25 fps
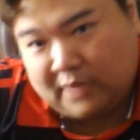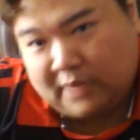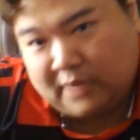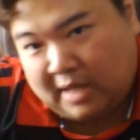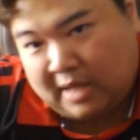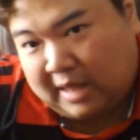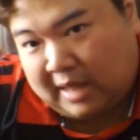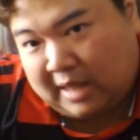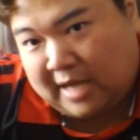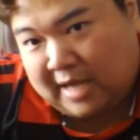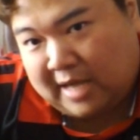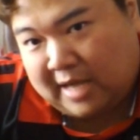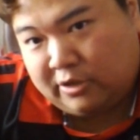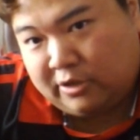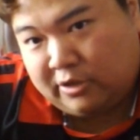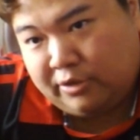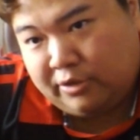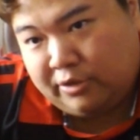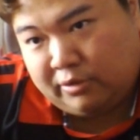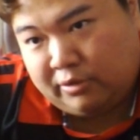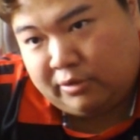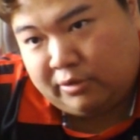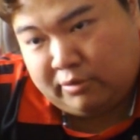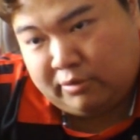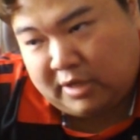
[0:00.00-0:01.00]
allows you
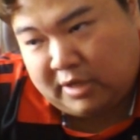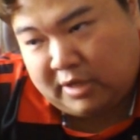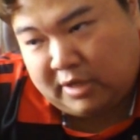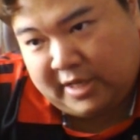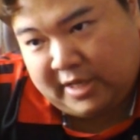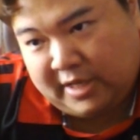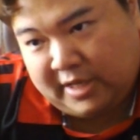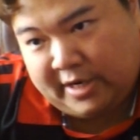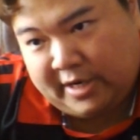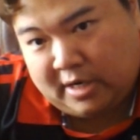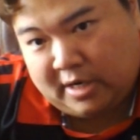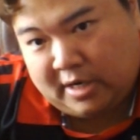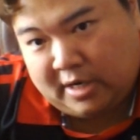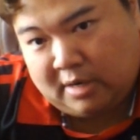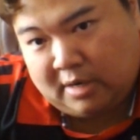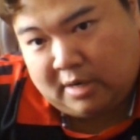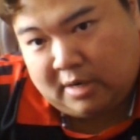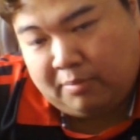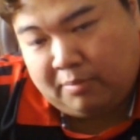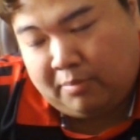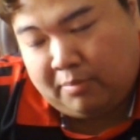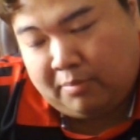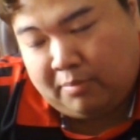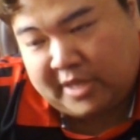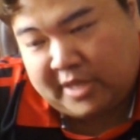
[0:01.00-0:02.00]
to clear
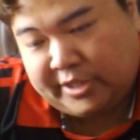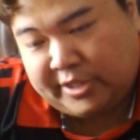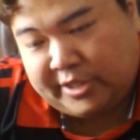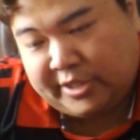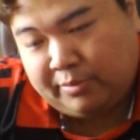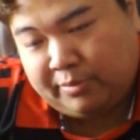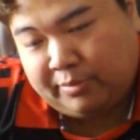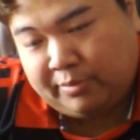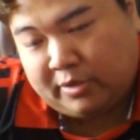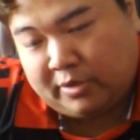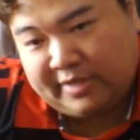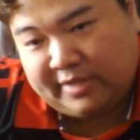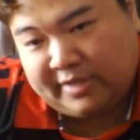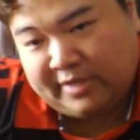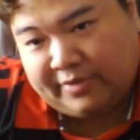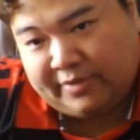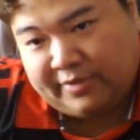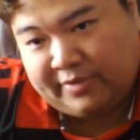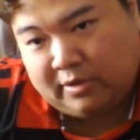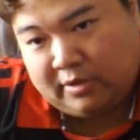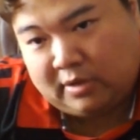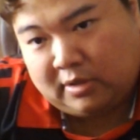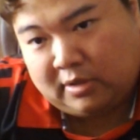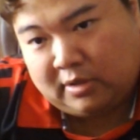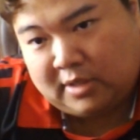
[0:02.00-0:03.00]
much more
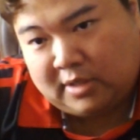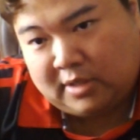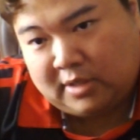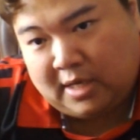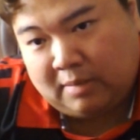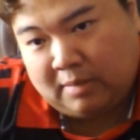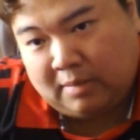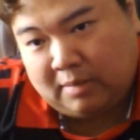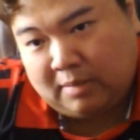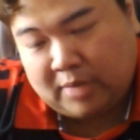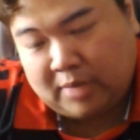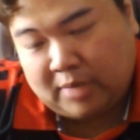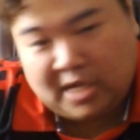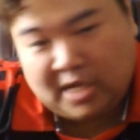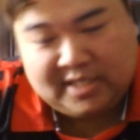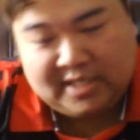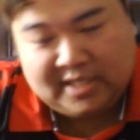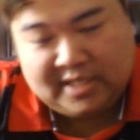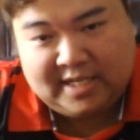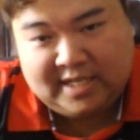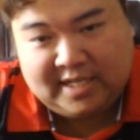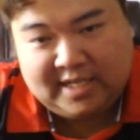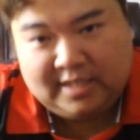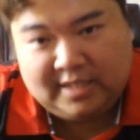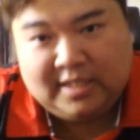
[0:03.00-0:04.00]
difficult
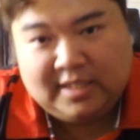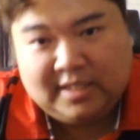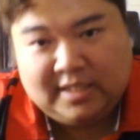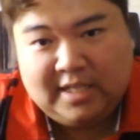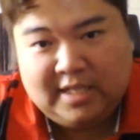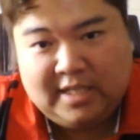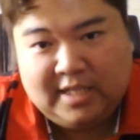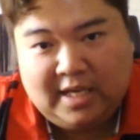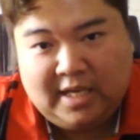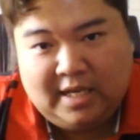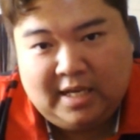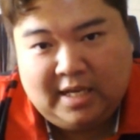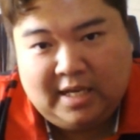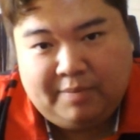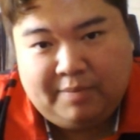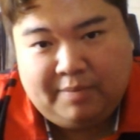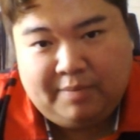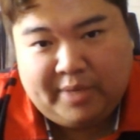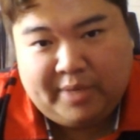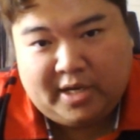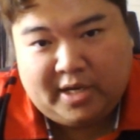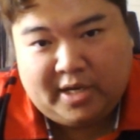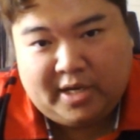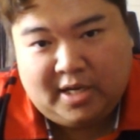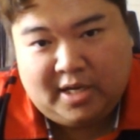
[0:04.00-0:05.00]
content,
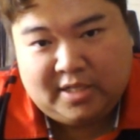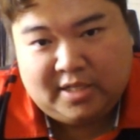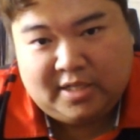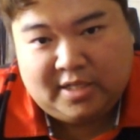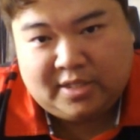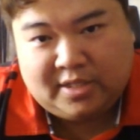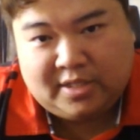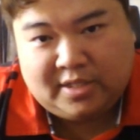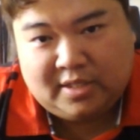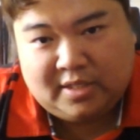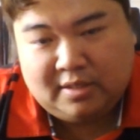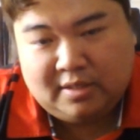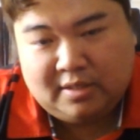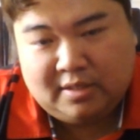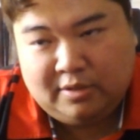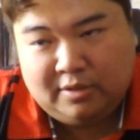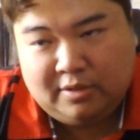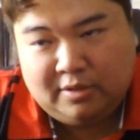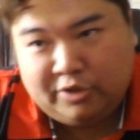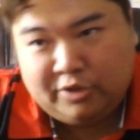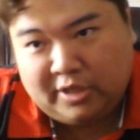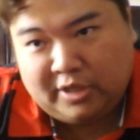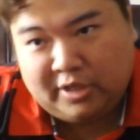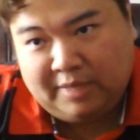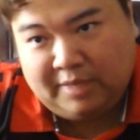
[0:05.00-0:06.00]
because
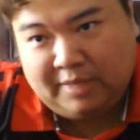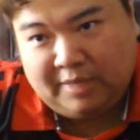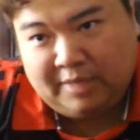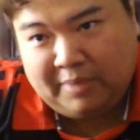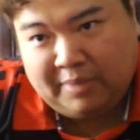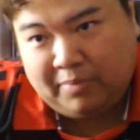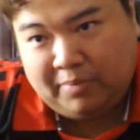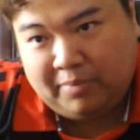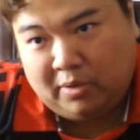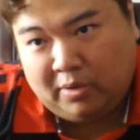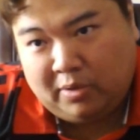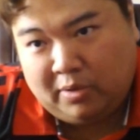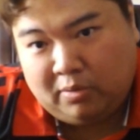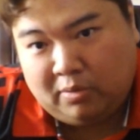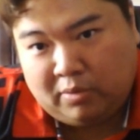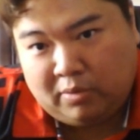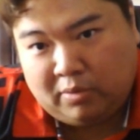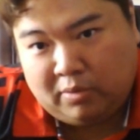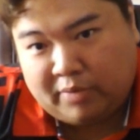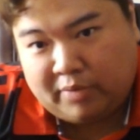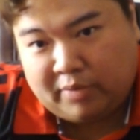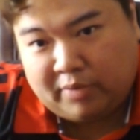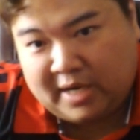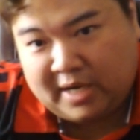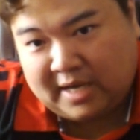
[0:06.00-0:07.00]
usually people will
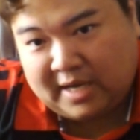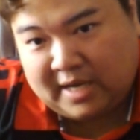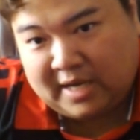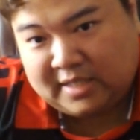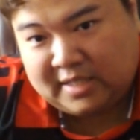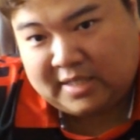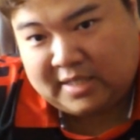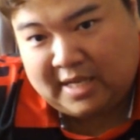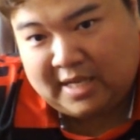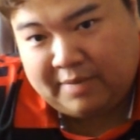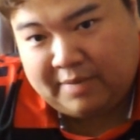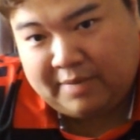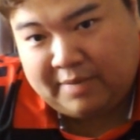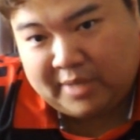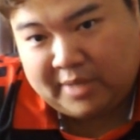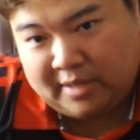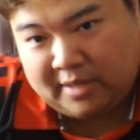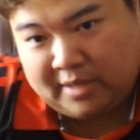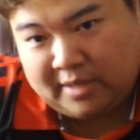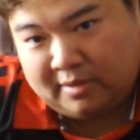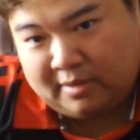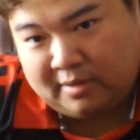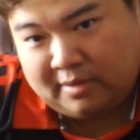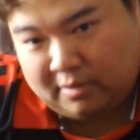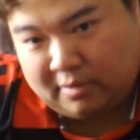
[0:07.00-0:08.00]
run out of time and then
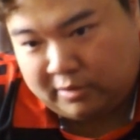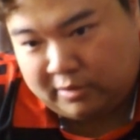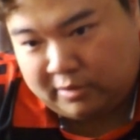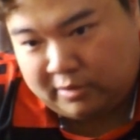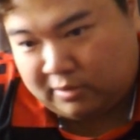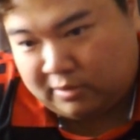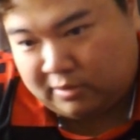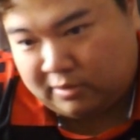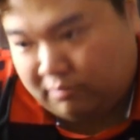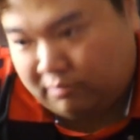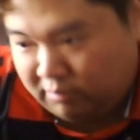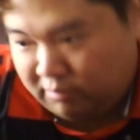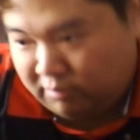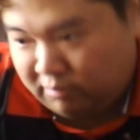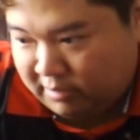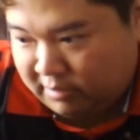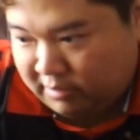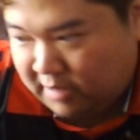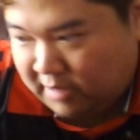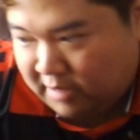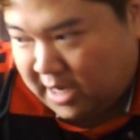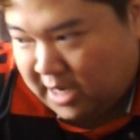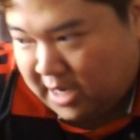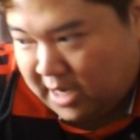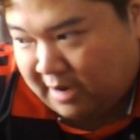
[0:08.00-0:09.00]
those
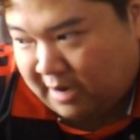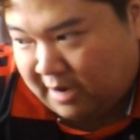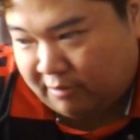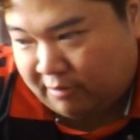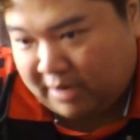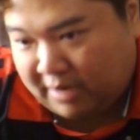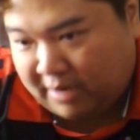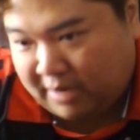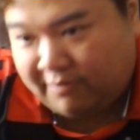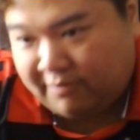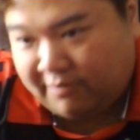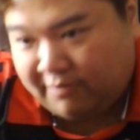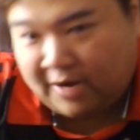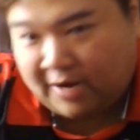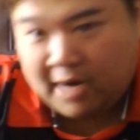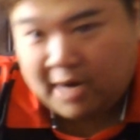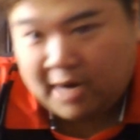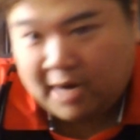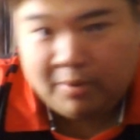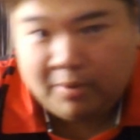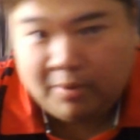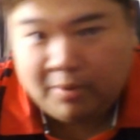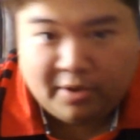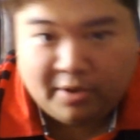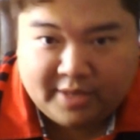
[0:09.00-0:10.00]
red
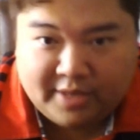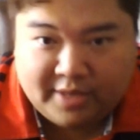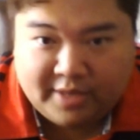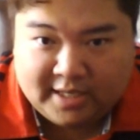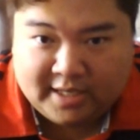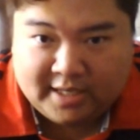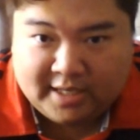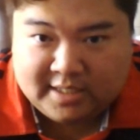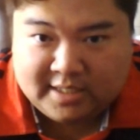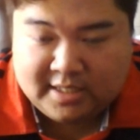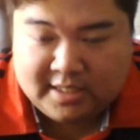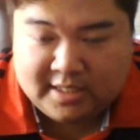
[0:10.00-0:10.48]
fireball things